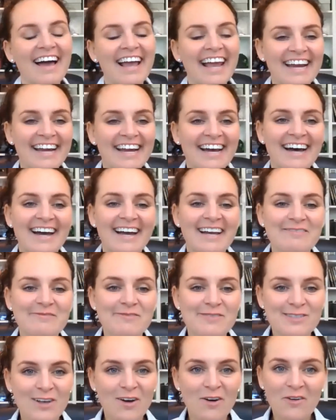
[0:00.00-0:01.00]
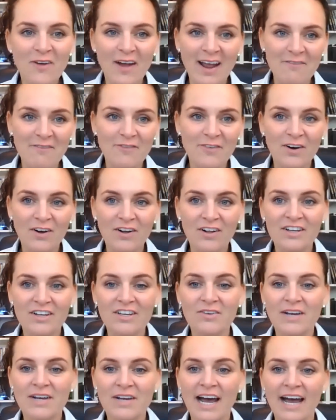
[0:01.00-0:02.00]
Anna. I am so grateful,
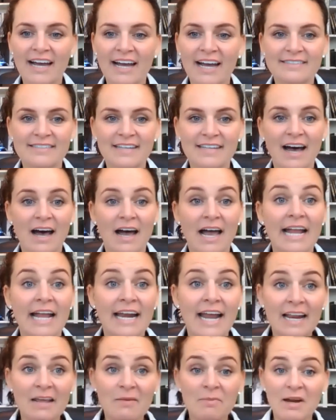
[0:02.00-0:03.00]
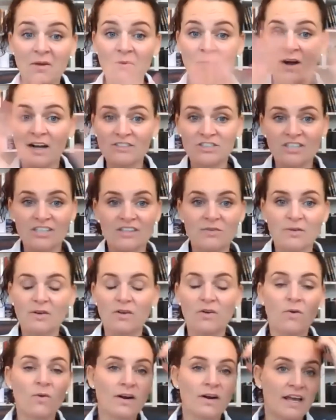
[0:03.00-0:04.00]
you guys, and anybody watching the
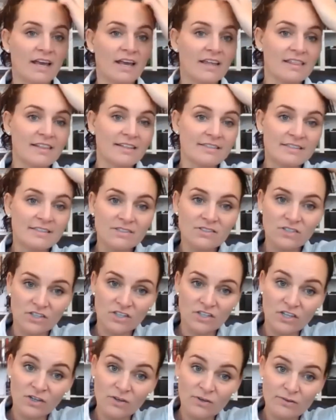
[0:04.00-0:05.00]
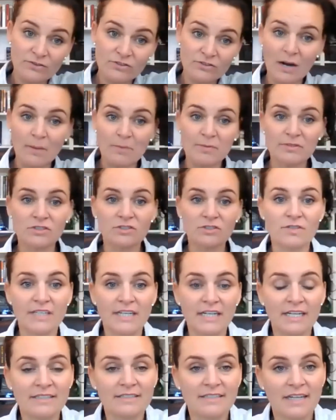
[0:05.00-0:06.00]
recording. This is a huge
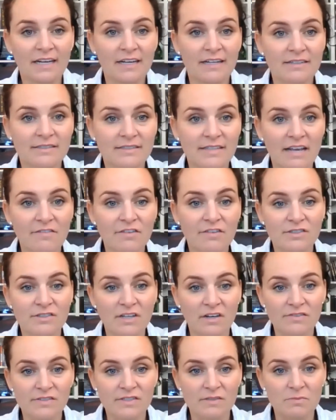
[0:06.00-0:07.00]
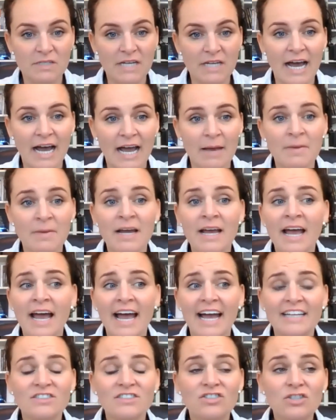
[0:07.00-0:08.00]
opportunity to save yourself some time
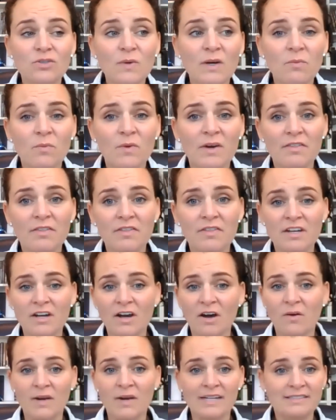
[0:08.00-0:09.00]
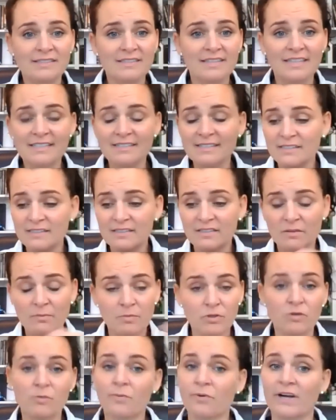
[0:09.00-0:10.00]
and do it with, you know, this is the
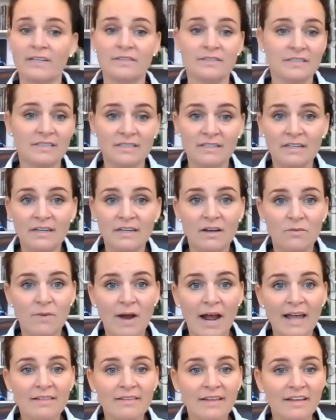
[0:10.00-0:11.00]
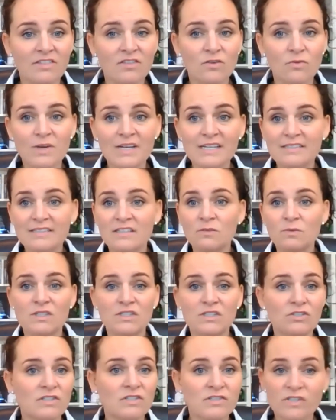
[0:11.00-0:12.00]
blueprint, right? Like the reason that we
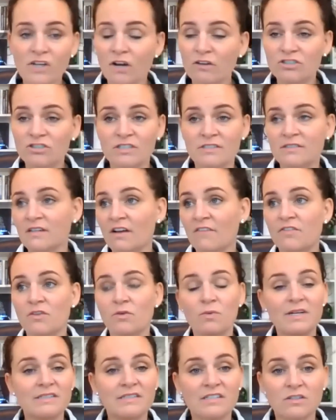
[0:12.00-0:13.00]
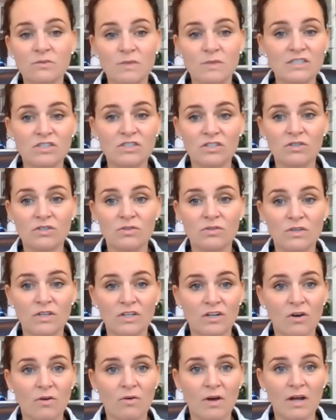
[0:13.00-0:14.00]
do this coaching stuff, the reason that we do,
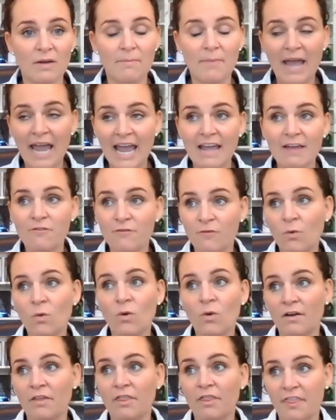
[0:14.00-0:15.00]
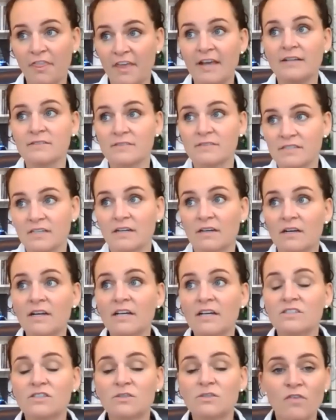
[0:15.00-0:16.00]
you know, pay for things to
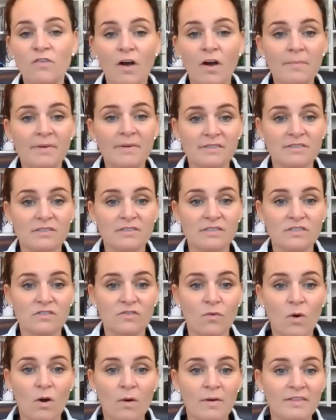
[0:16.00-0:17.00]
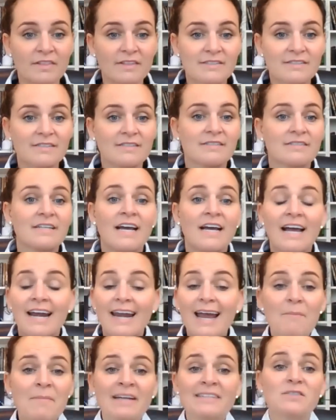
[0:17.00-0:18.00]
move our businesses forward. This is
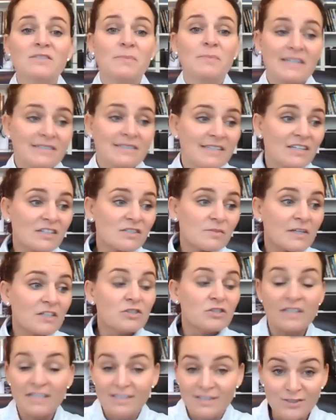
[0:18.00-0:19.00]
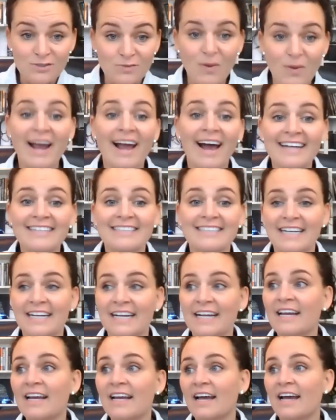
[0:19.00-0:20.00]
not meant to be a sales pitch. This is why I did
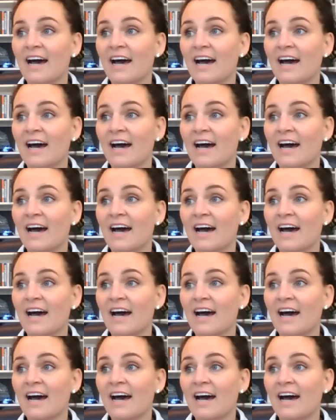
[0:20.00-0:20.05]
it.